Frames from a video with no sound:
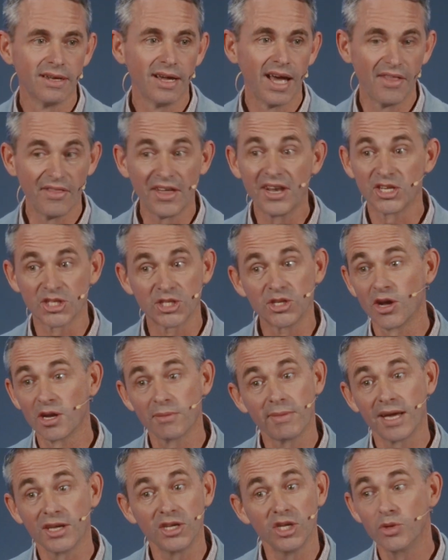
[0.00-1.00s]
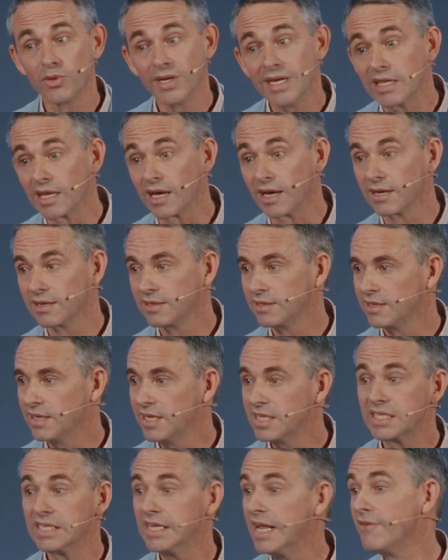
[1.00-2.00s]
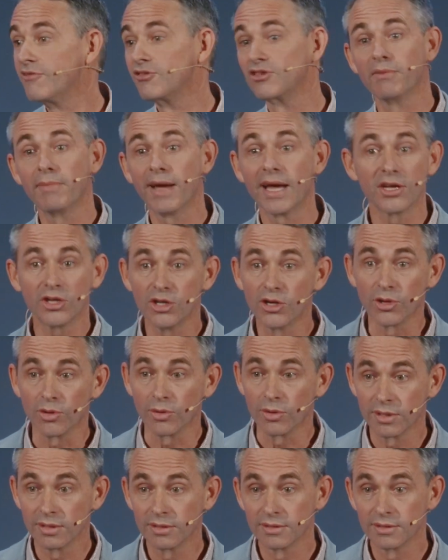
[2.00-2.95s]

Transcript: and then it's not about you either. It's never about you.